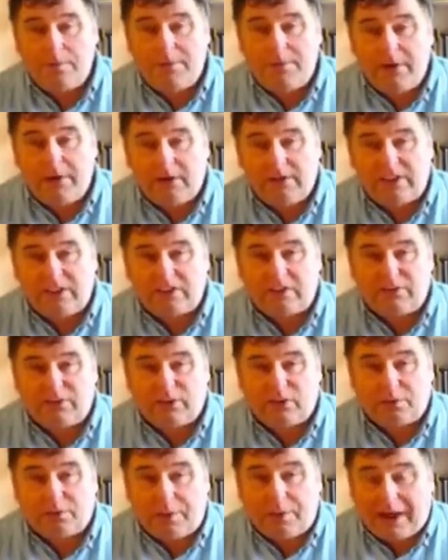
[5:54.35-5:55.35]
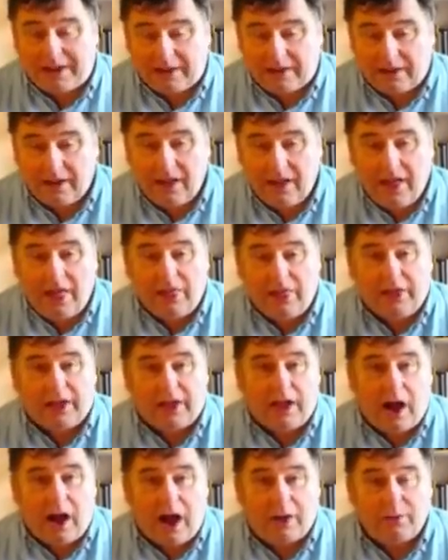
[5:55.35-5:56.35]
periods of respite that
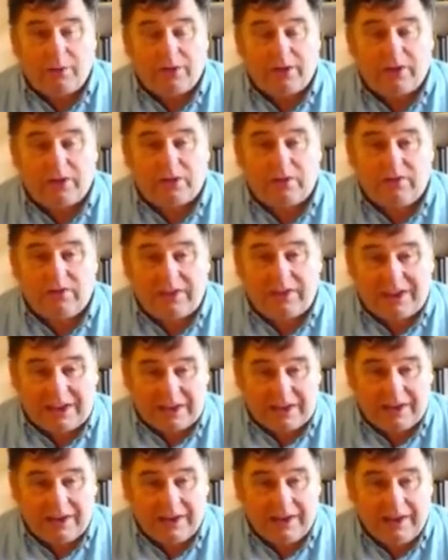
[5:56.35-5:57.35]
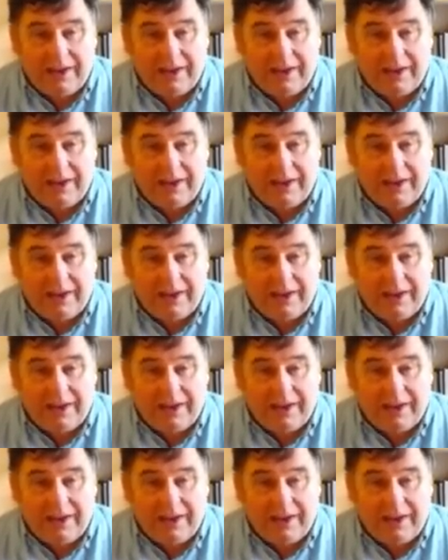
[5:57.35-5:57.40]
God will intervene